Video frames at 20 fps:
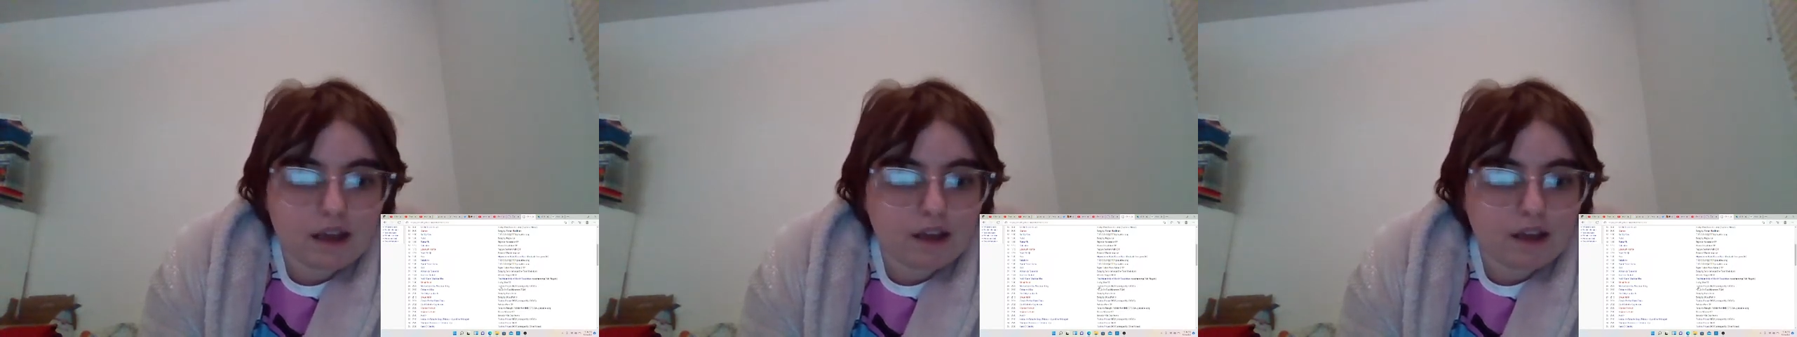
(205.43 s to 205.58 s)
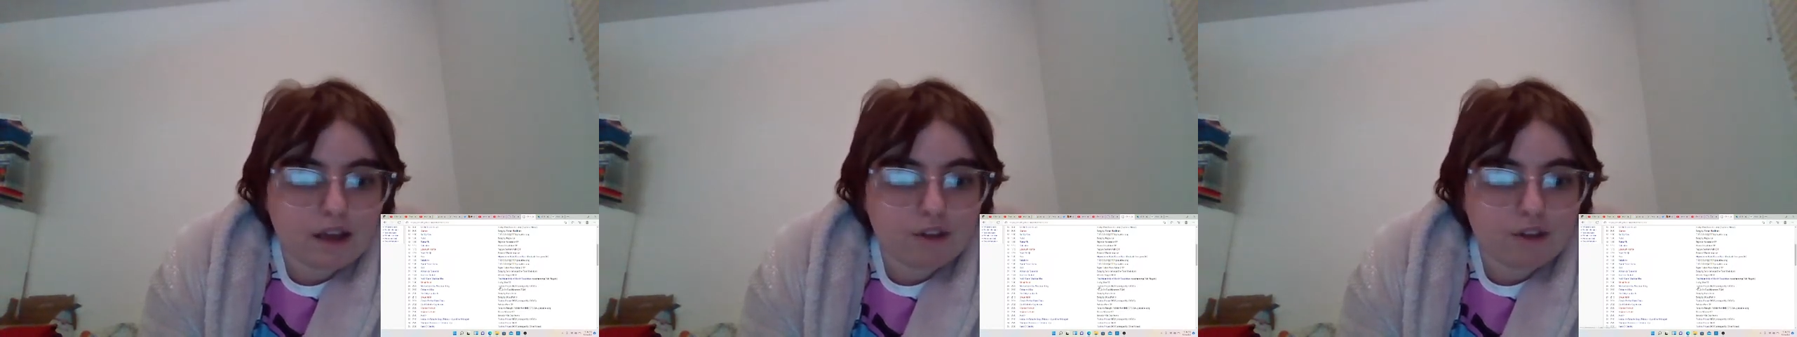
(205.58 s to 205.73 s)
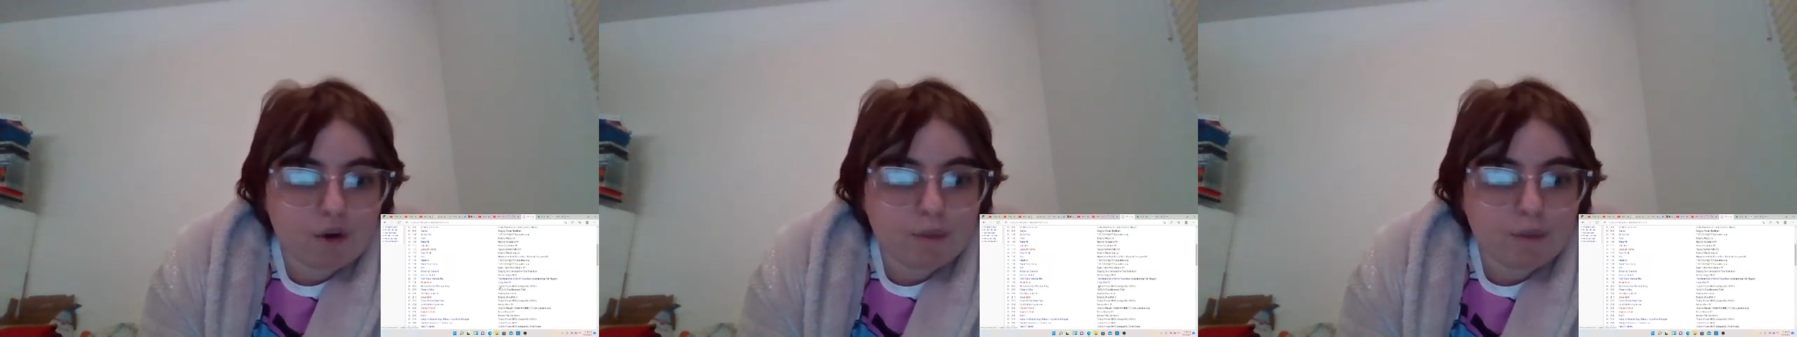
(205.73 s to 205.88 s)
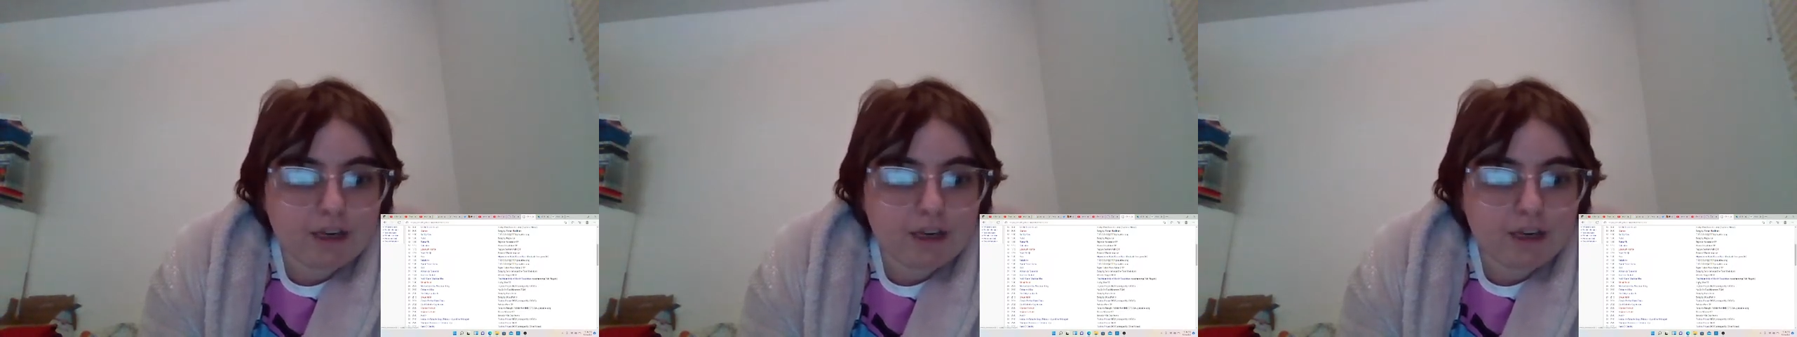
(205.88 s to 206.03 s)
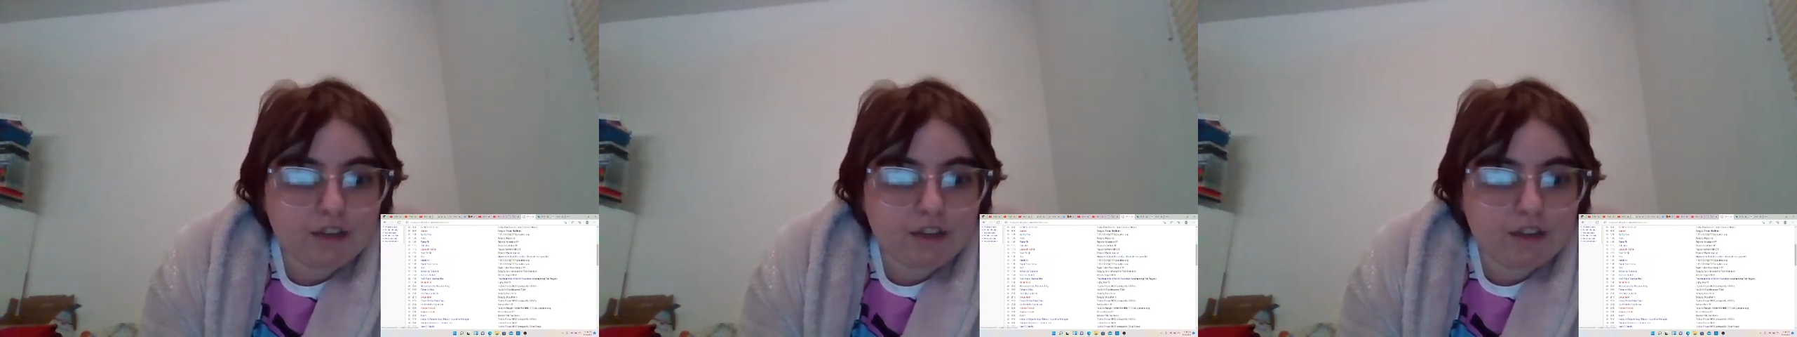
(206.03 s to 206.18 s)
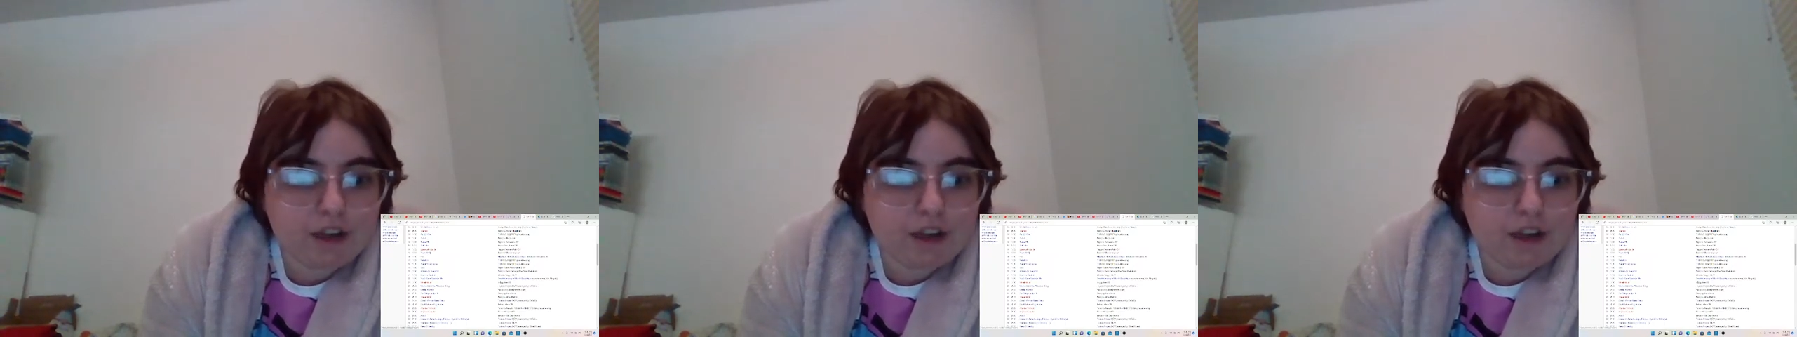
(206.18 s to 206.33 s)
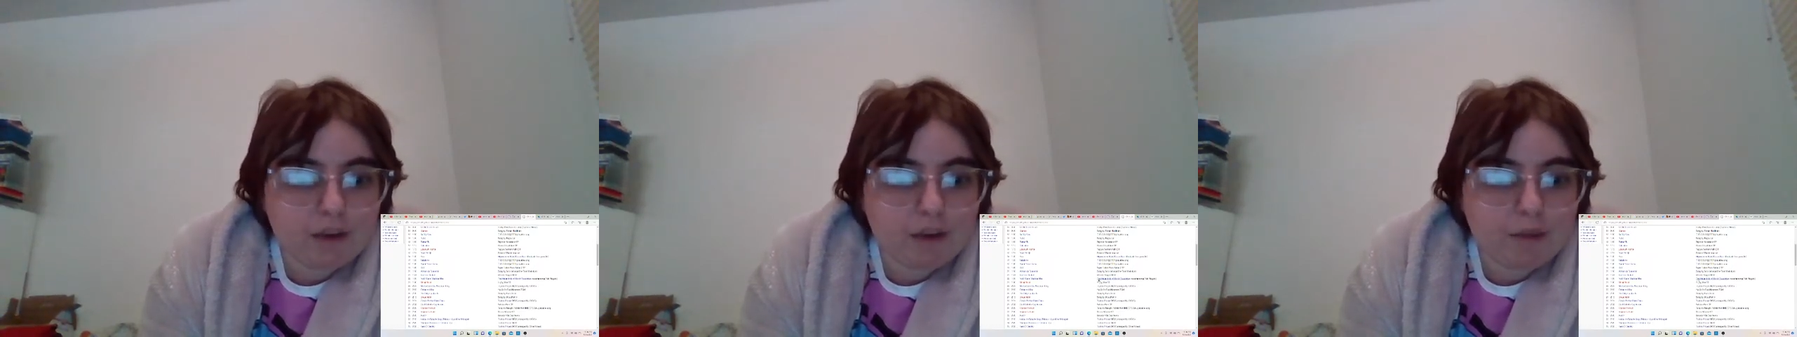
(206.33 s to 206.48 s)
Uh, the opening
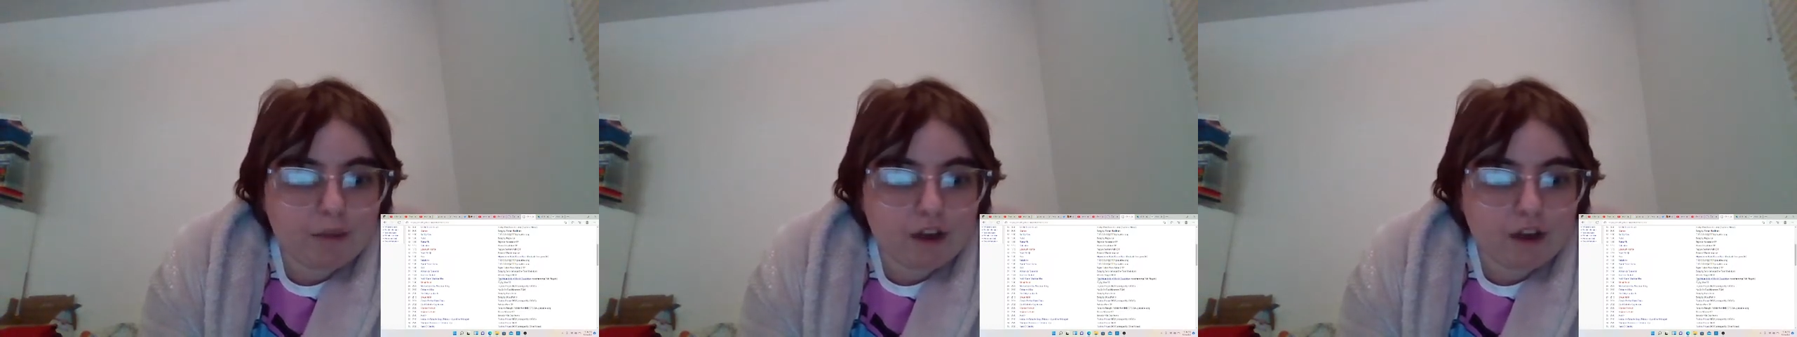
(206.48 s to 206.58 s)
theme